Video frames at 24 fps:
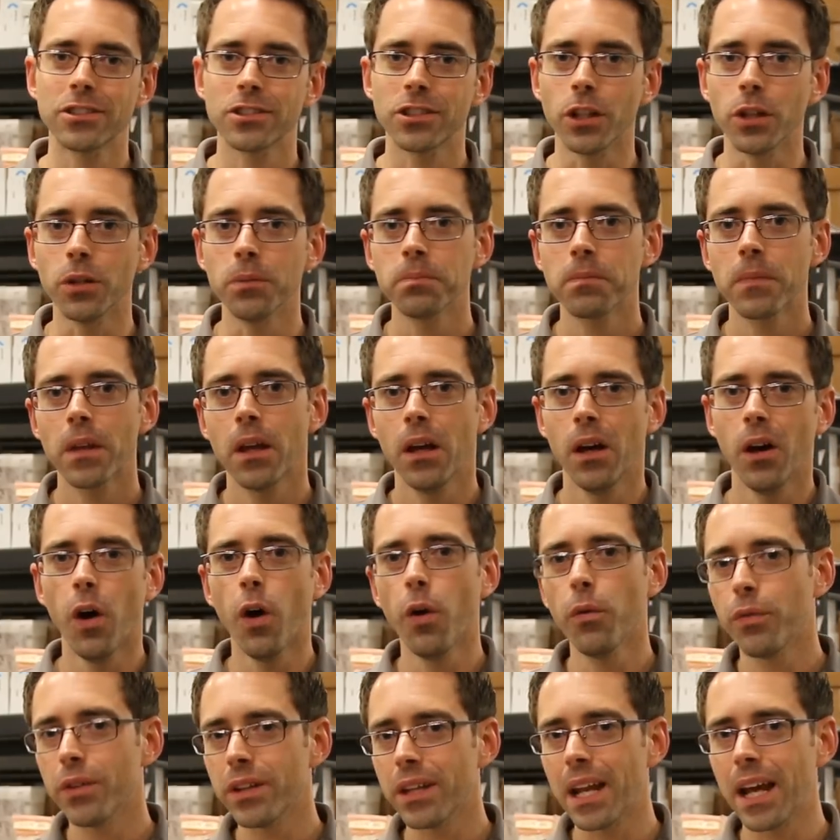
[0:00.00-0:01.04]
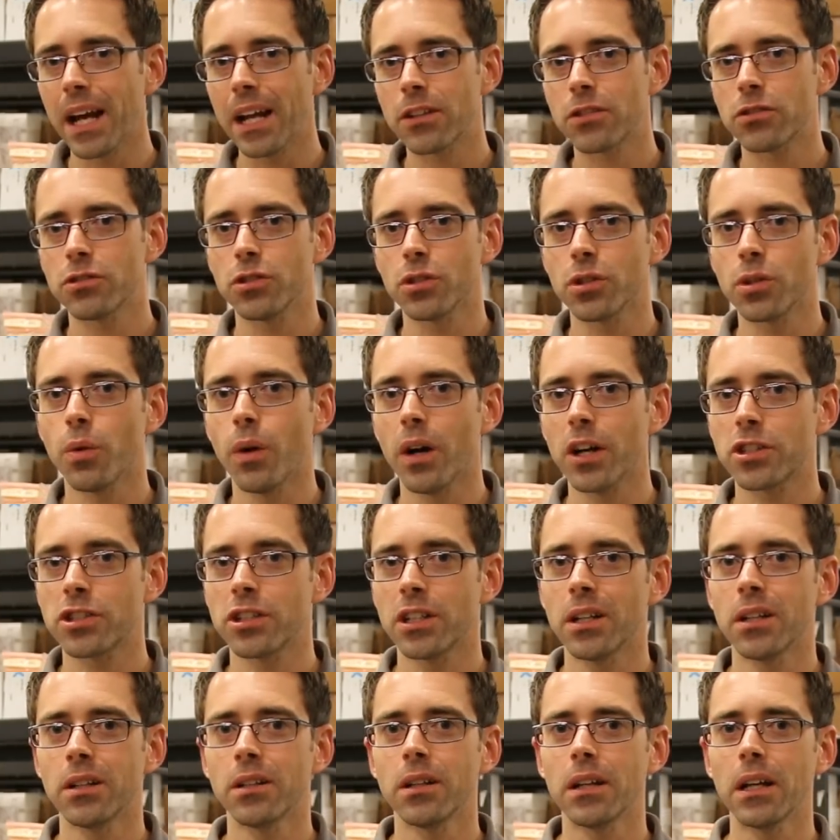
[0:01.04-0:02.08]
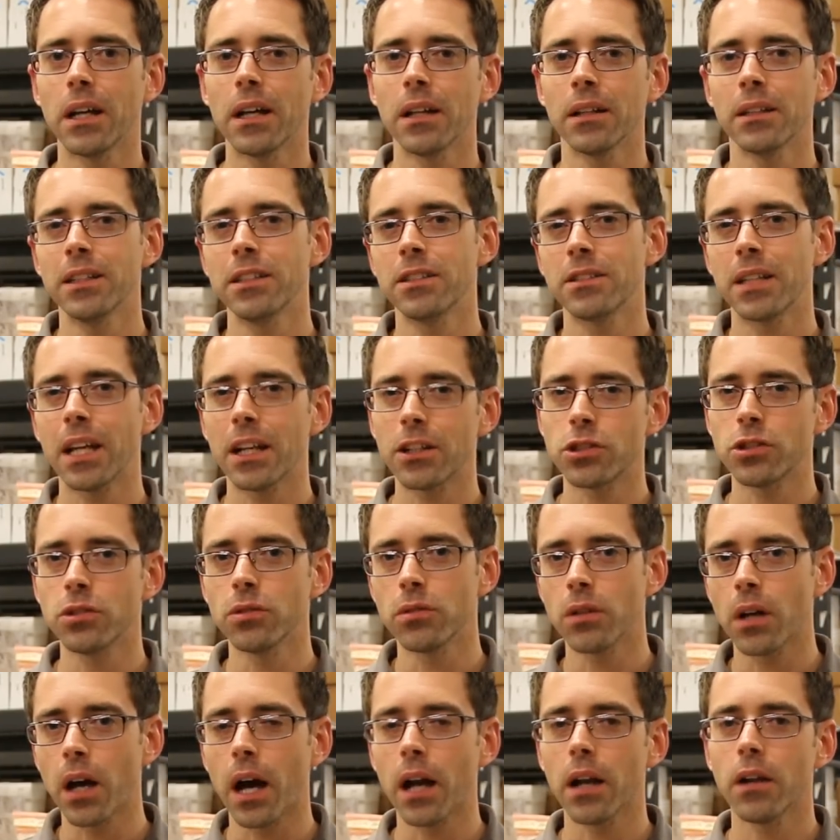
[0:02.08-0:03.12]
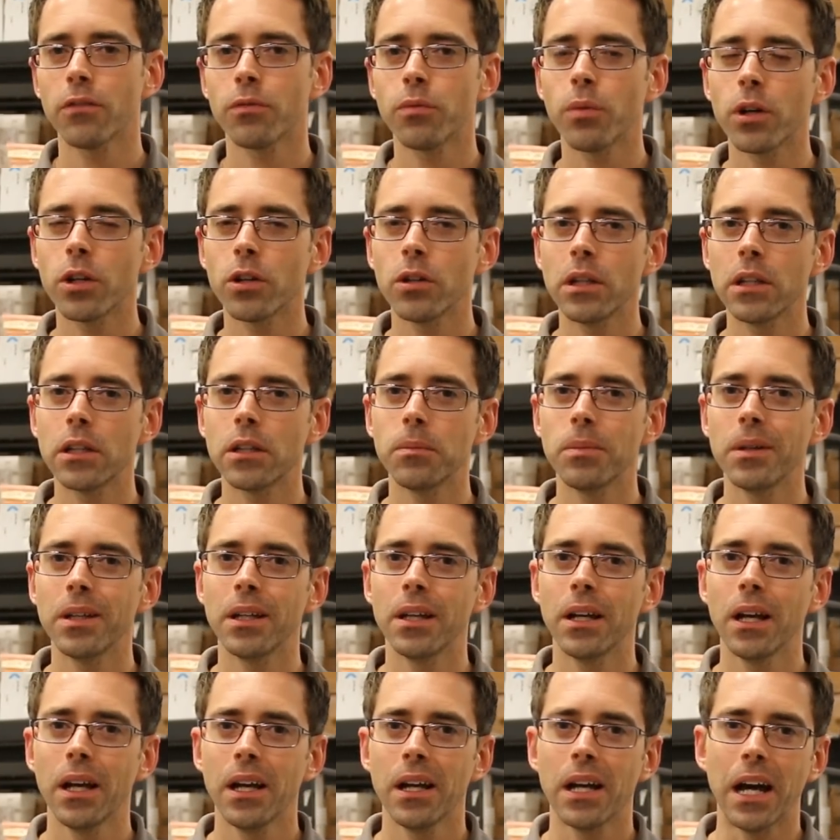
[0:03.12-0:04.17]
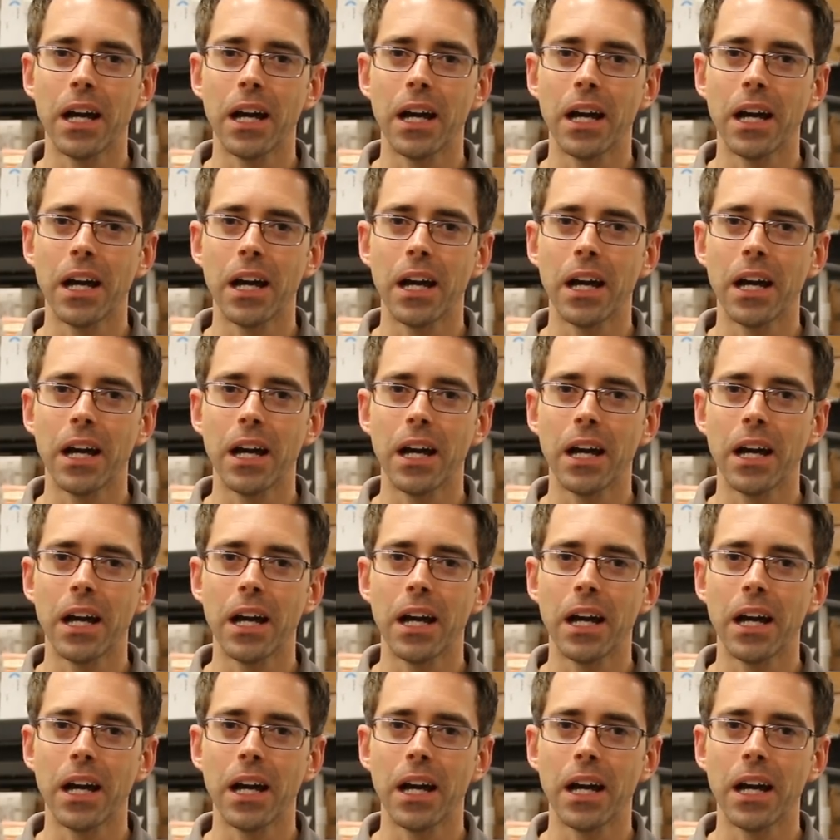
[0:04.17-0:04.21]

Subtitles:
So hopefully that answers your question and at least gets you kind of where you need to be.